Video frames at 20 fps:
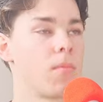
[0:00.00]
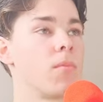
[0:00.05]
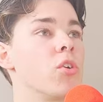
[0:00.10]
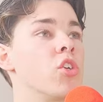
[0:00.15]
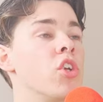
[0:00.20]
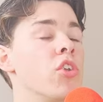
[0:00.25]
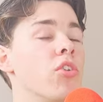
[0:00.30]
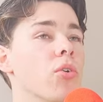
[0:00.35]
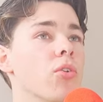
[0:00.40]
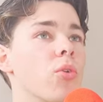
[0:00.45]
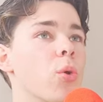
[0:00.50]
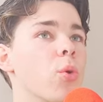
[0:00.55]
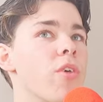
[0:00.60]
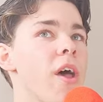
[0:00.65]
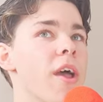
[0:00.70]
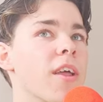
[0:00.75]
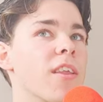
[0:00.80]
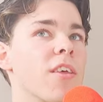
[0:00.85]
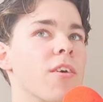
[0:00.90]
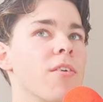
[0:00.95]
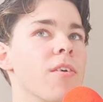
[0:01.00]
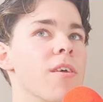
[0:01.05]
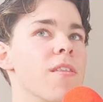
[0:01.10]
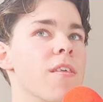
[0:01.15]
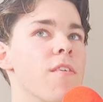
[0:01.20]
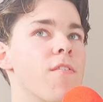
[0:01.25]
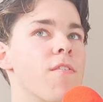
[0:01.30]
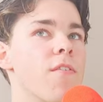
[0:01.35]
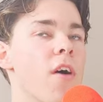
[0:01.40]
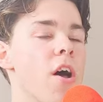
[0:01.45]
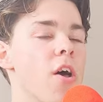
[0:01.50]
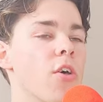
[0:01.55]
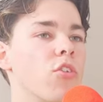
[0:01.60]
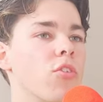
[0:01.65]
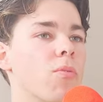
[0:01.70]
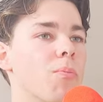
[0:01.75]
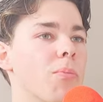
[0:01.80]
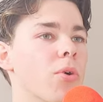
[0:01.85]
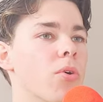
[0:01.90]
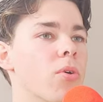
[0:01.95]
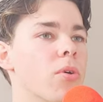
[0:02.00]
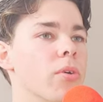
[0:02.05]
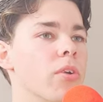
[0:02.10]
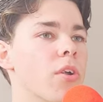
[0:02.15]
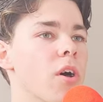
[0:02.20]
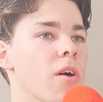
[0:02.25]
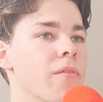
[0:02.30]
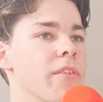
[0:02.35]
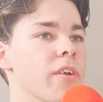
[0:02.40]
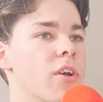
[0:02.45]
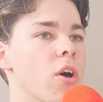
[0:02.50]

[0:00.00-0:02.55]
She's also technically the firstborn of the